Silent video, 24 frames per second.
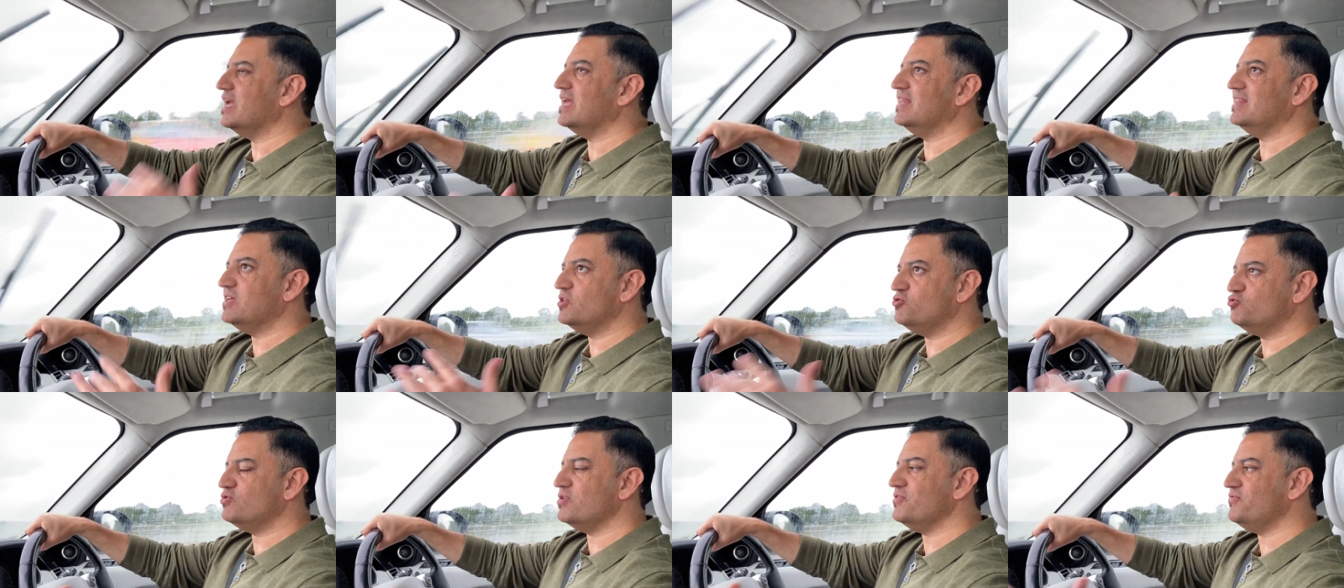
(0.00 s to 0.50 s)
They
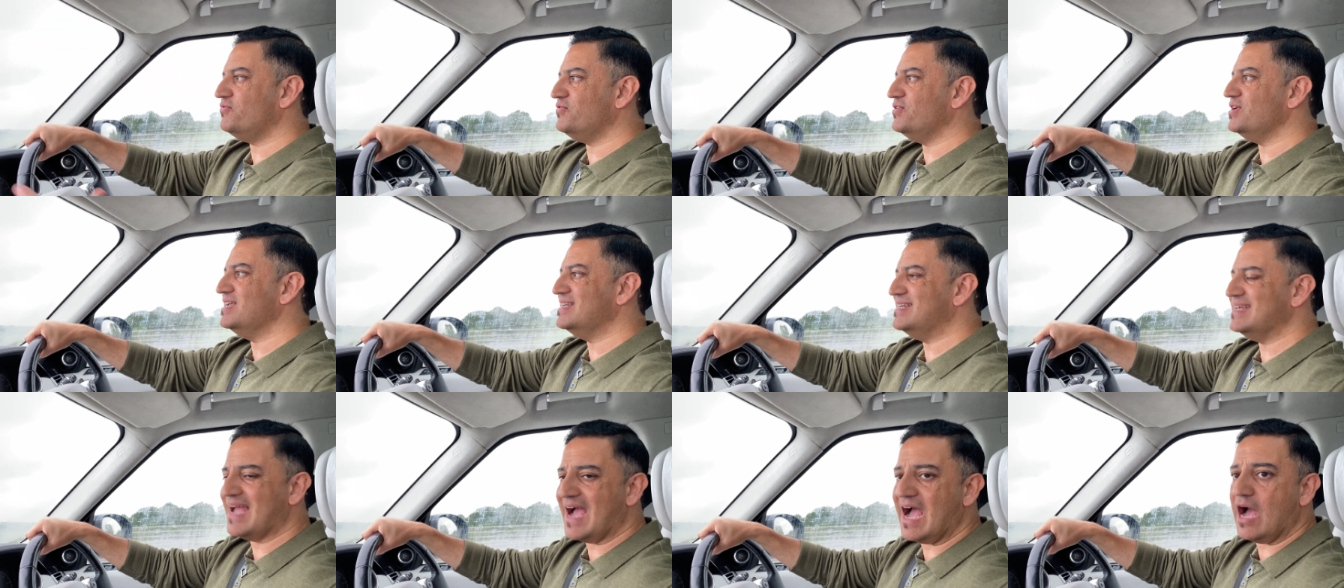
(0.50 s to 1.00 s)
drip
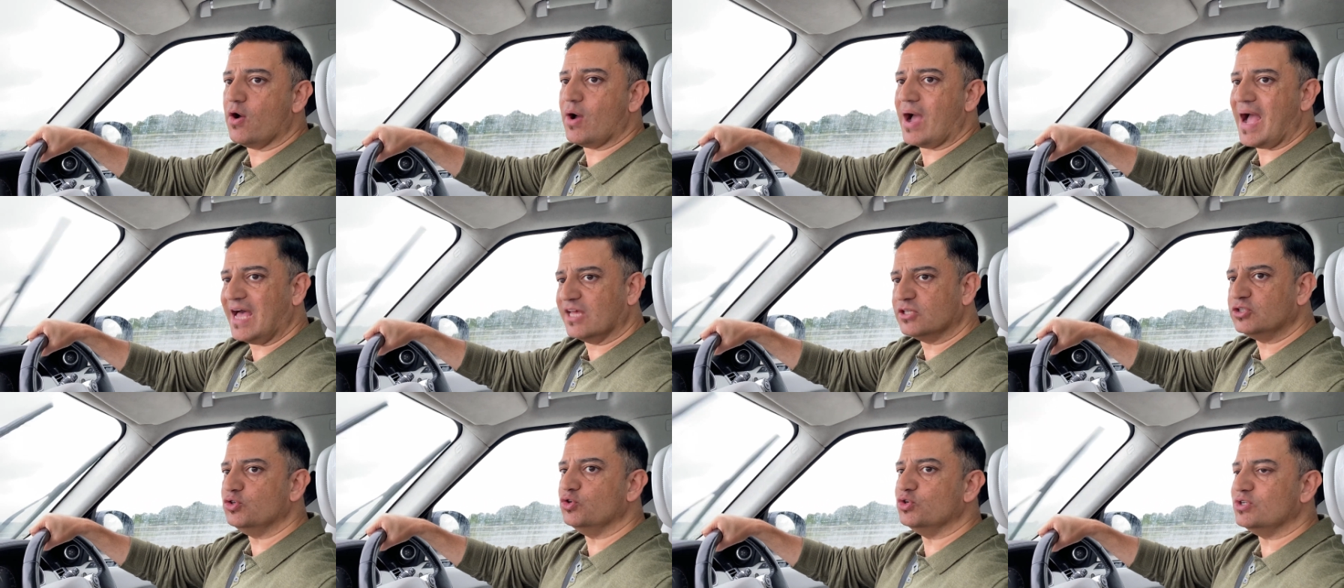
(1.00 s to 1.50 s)
feed it out
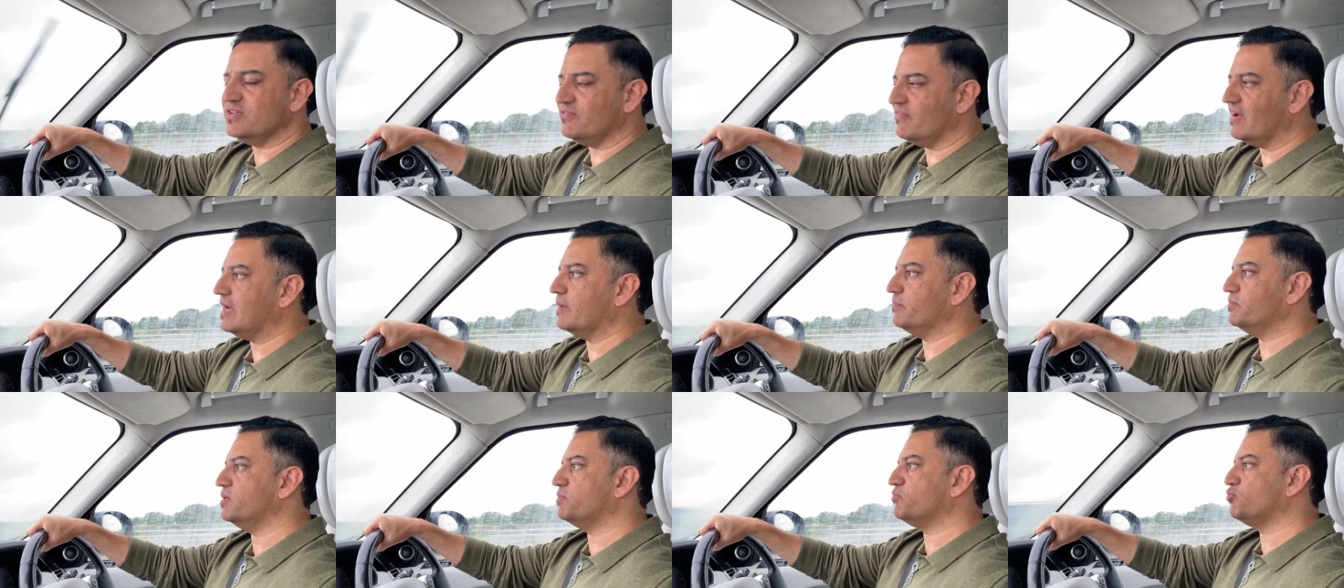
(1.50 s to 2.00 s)
as you
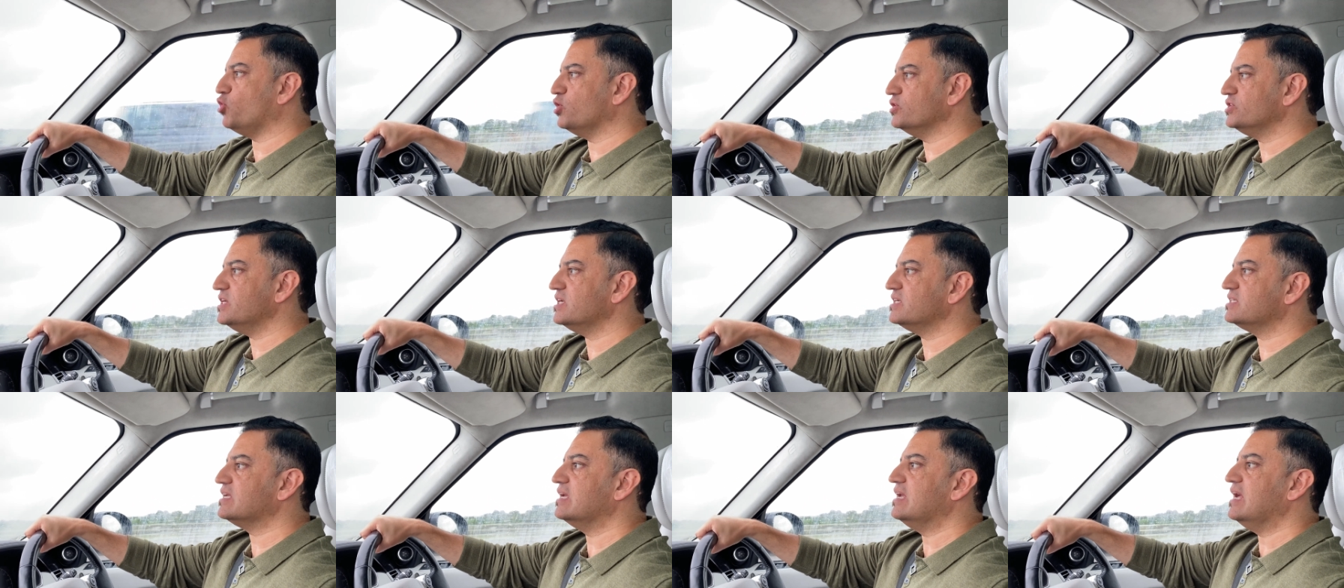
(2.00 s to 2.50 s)
develop the
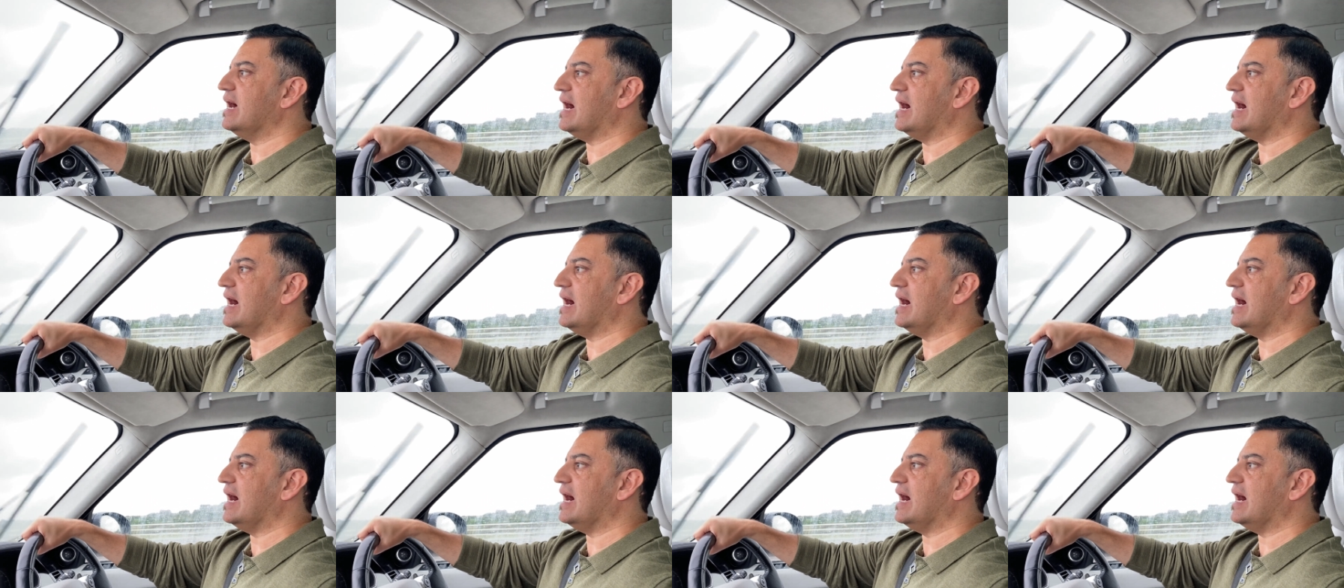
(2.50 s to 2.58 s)
project,